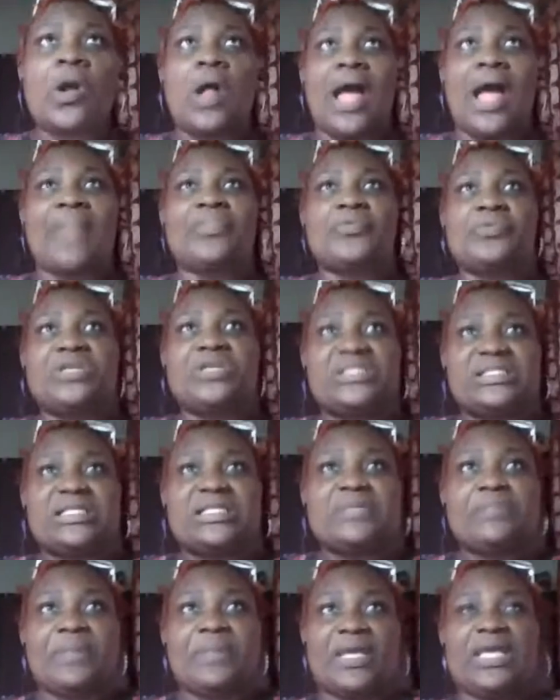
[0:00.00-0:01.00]
And the
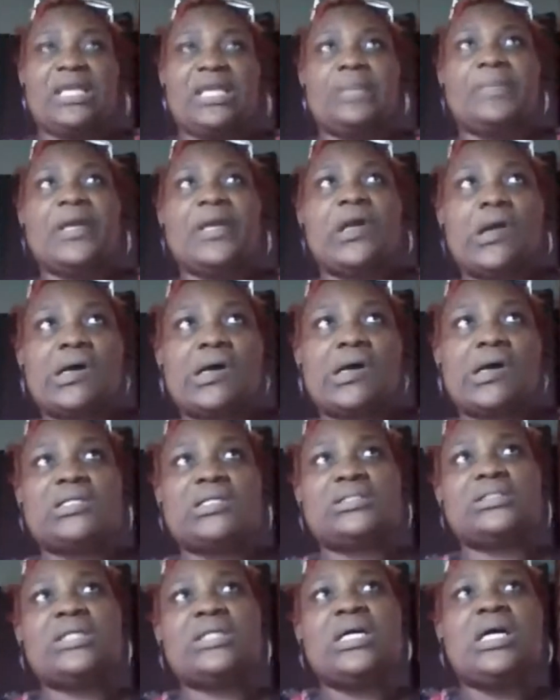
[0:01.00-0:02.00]
reason being
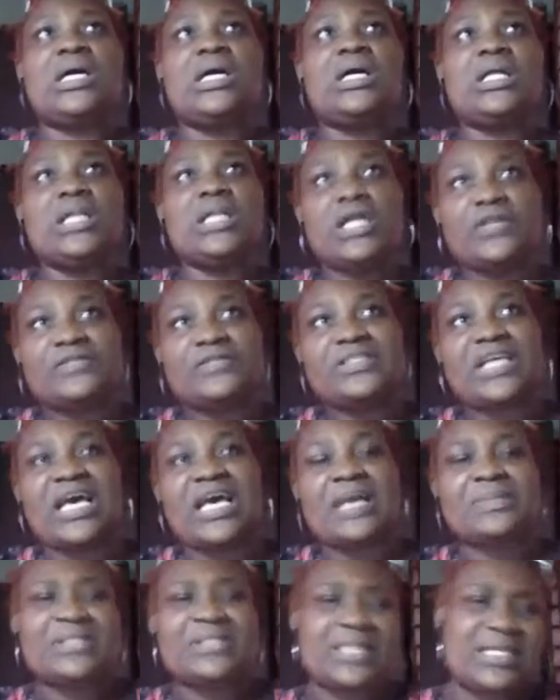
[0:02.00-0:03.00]
because a lot of
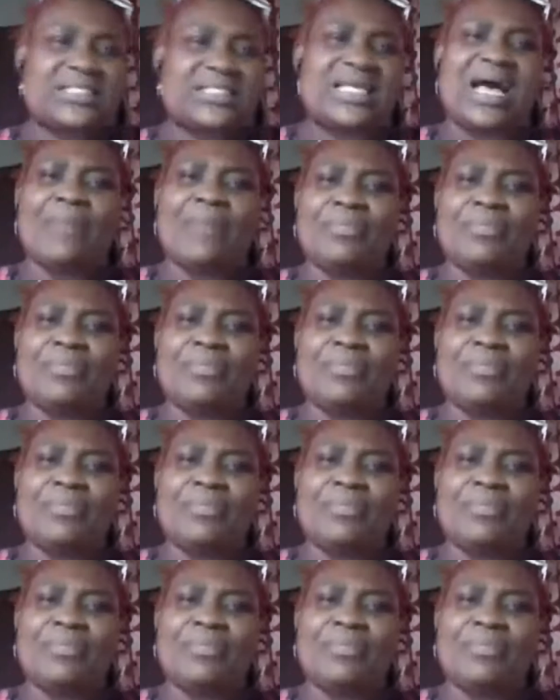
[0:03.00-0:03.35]
times things